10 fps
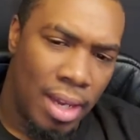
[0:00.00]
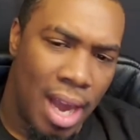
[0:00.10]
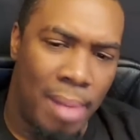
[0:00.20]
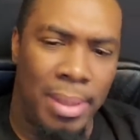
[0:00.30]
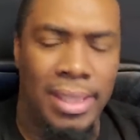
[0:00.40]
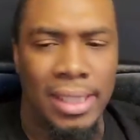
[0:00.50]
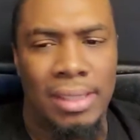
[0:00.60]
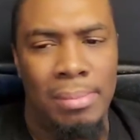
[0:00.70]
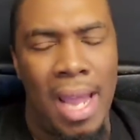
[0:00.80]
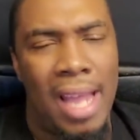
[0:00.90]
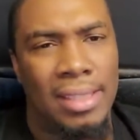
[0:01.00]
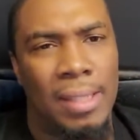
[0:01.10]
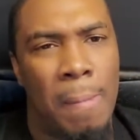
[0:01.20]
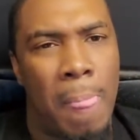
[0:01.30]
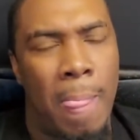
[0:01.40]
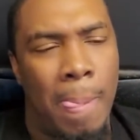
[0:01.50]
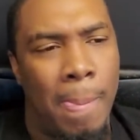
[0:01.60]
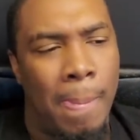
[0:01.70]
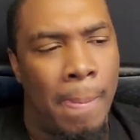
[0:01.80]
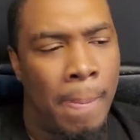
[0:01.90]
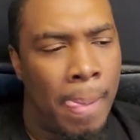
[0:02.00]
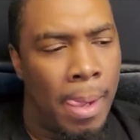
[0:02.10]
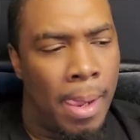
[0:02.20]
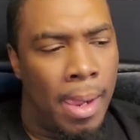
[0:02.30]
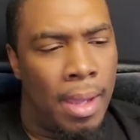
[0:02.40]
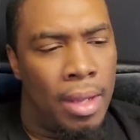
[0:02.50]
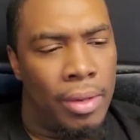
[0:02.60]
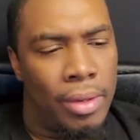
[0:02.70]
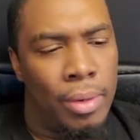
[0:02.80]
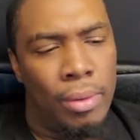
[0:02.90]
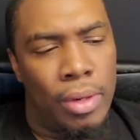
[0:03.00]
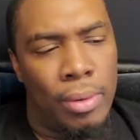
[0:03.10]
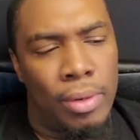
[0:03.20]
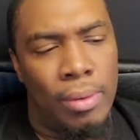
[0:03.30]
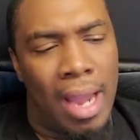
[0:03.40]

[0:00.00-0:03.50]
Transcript: I mean, just imagine. You